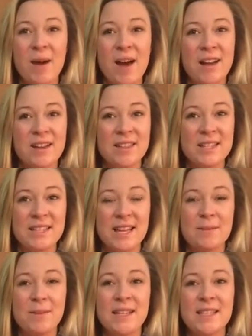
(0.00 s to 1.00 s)
under the
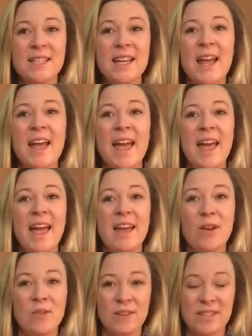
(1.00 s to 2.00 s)
sediments, and
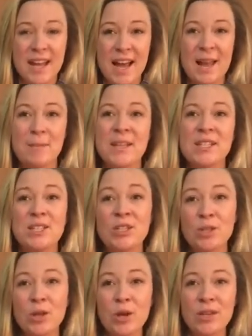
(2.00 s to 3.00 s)
over time it
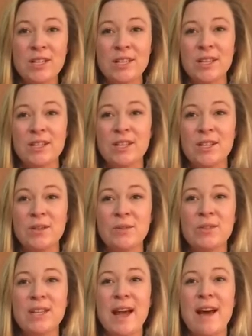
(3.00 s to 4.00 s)
slowly starts to
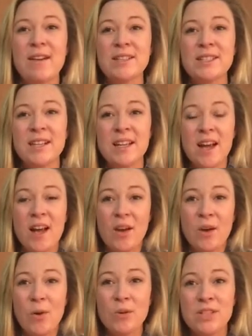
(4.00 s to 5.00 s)
ooze out.
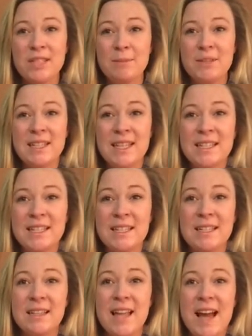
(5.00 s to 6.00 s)
Cold seeps tend
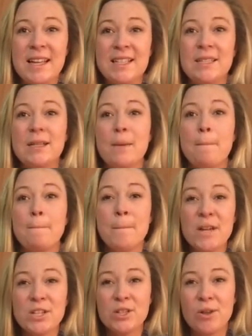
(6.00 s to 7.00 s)
to last
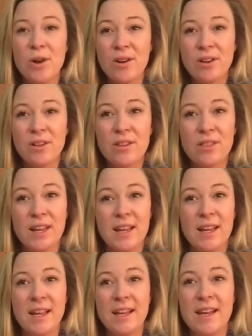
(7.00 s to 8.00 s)
much longer
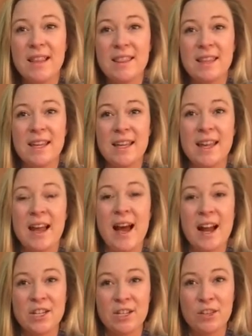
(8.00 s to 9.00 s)
than the
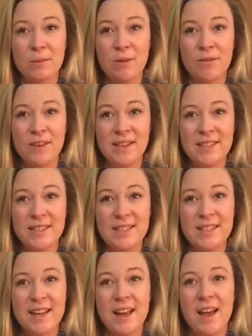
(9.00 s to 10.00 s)
hydrothermal vents.
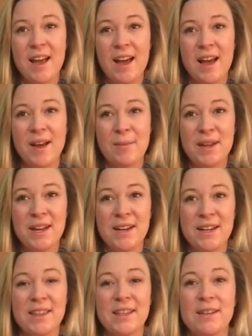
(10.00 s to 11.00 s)
Here
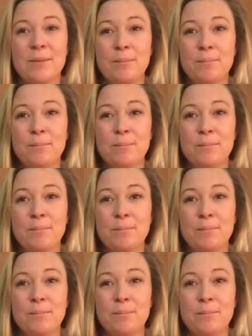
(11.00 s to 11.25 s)
at the